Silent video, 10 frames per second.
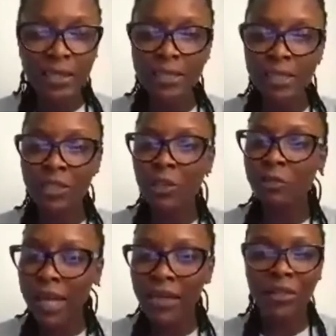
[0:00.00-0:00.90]
to the
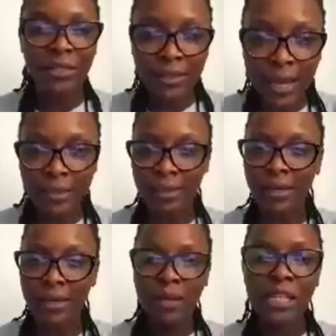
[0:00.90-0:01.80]
citizens of Lagos
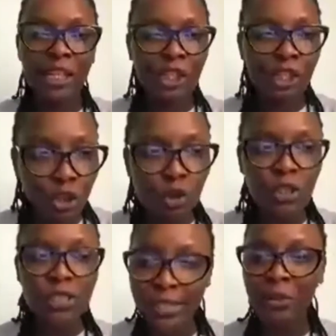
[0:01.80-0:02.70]
State, and he
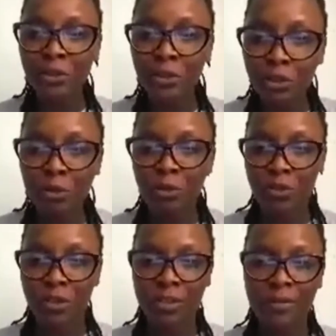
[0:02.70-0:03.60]
should say the
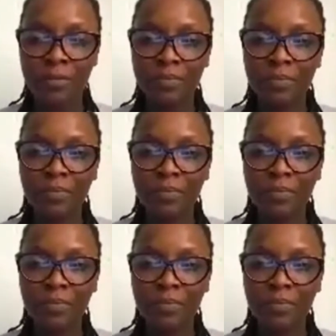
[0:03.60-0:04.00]
truth.